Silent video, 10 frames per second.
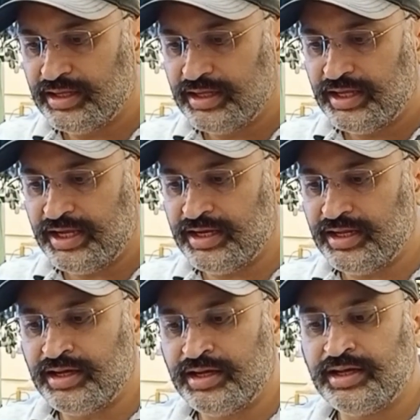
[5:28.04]
in
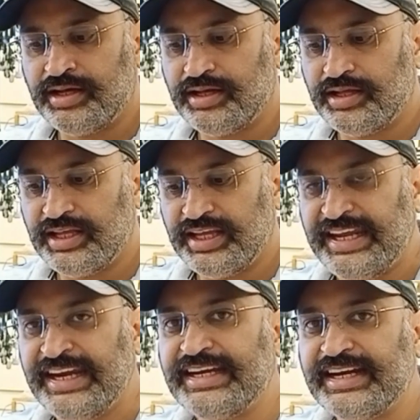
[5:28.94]
a
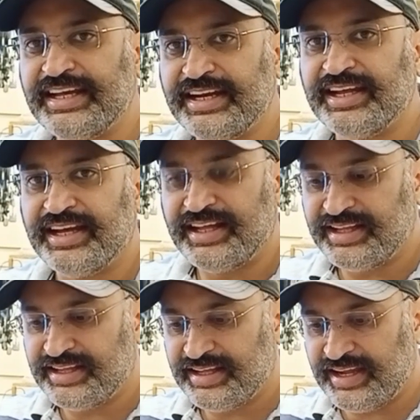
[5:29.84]
heated area,
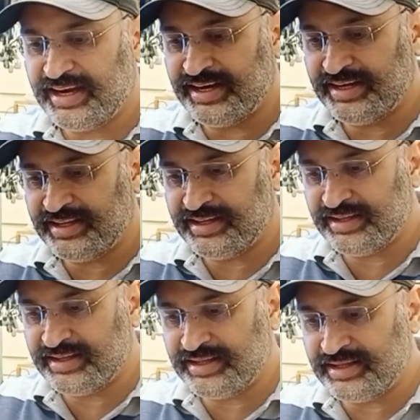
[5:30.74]
and
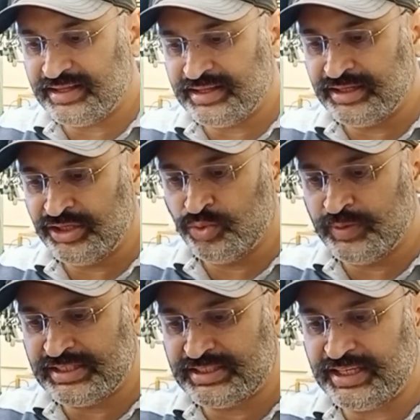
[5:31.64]
you will
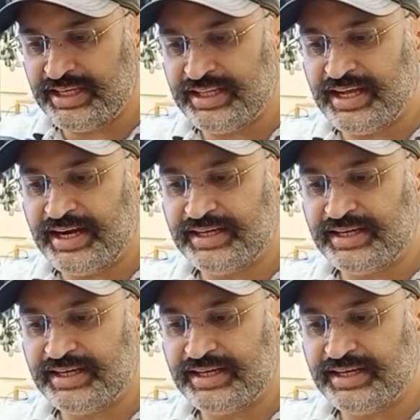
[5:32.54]
see that